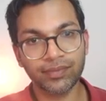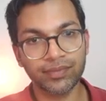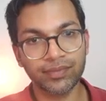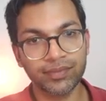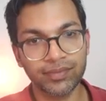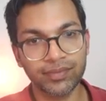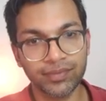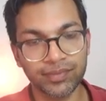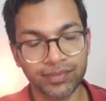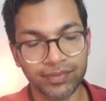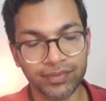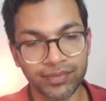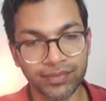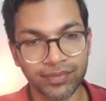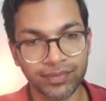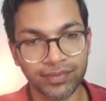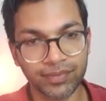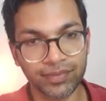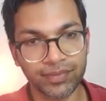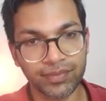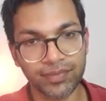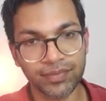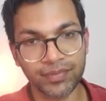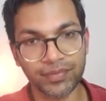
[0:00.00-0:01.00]

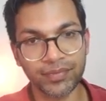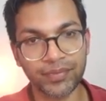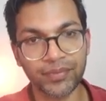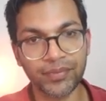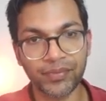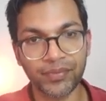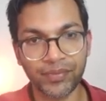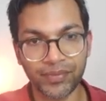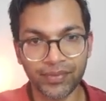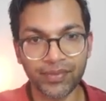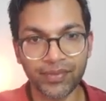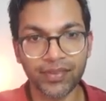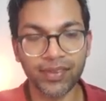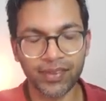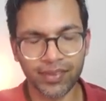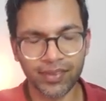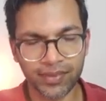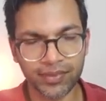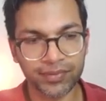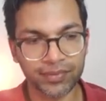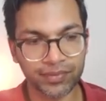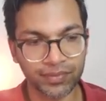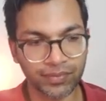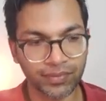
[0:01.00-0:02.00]

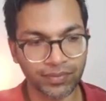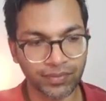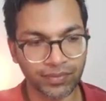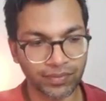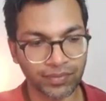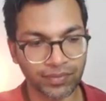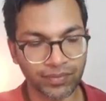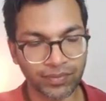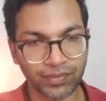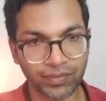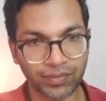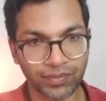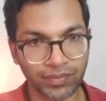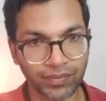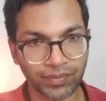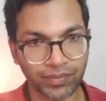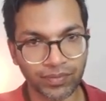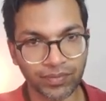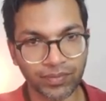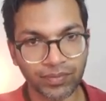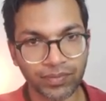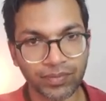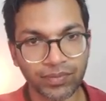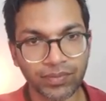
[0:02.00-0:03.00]

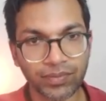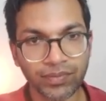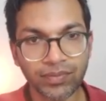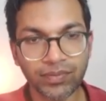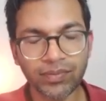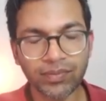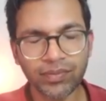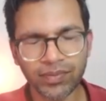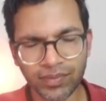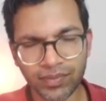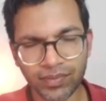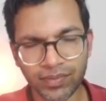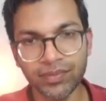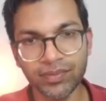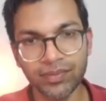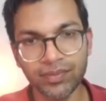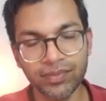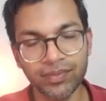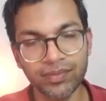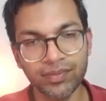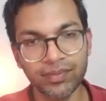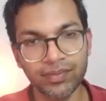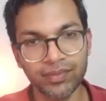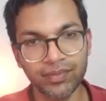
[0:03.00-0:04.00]

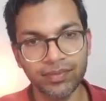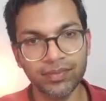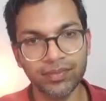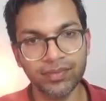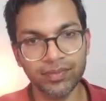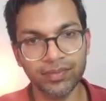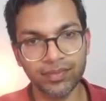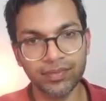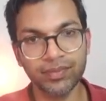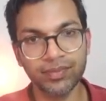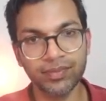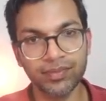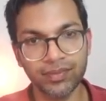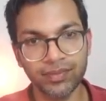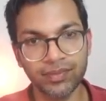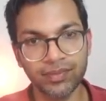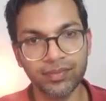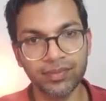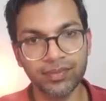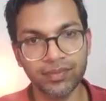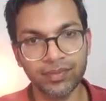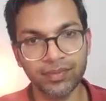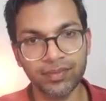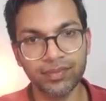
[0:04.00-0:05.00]

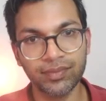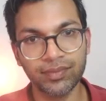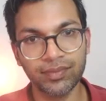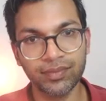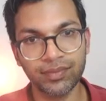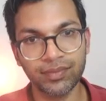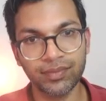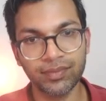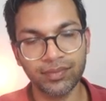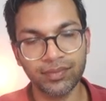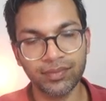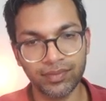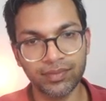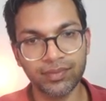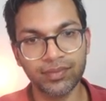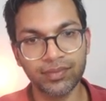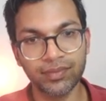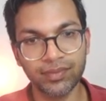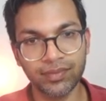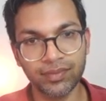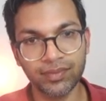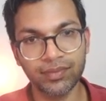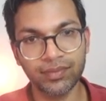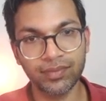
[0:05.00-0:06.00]

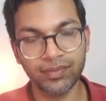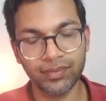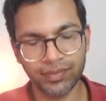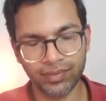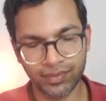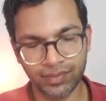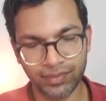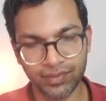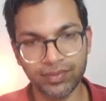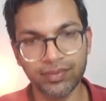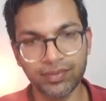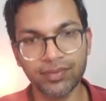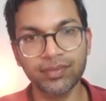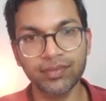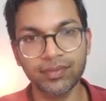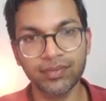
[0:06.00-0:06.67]
The person shown says nothing.